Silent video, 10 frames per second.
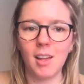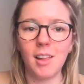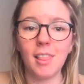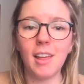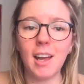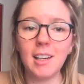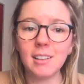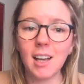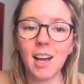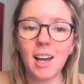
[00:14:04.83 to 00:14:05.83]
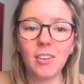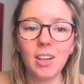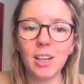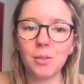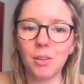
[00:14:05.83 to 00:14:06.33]
Then carry
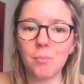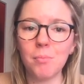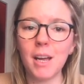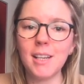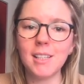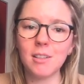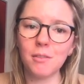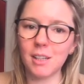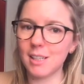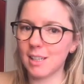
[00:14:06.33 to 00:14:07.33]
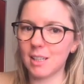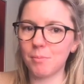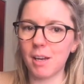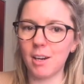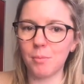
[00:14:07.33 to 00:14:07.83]
out the best of these
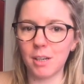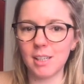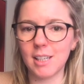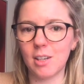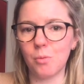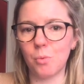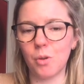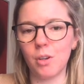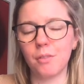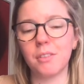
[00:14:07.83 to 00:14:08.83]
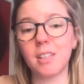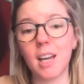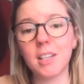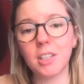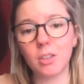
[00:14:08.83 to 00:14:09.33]
experiments in your work for
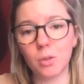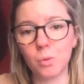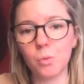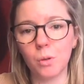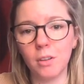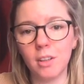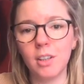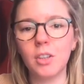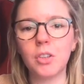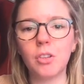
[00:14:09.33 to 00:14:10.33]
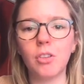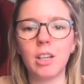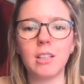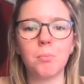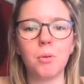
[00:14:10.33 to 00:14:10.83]
task 2 to create
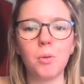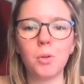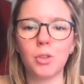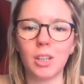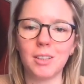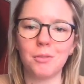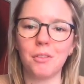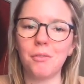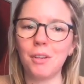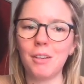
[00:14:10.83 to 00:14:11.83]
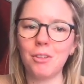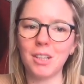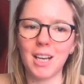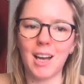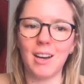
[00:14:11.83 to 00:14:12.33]
a portrait of your favourite
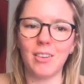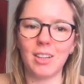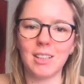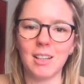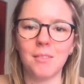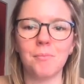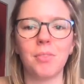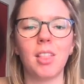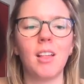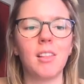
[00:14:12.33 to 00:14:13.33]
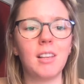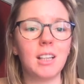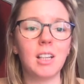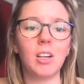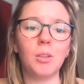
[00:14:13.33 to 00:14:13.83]
character that
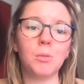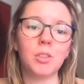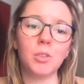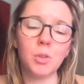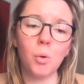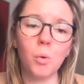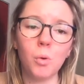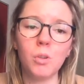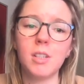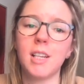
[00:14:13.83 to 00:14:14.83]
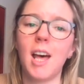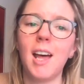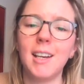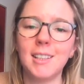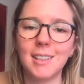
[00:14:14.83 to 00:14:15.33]
includes tones
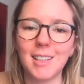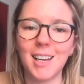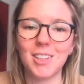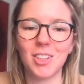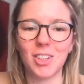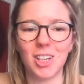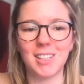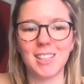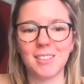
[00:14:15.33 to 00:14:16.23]
and textures.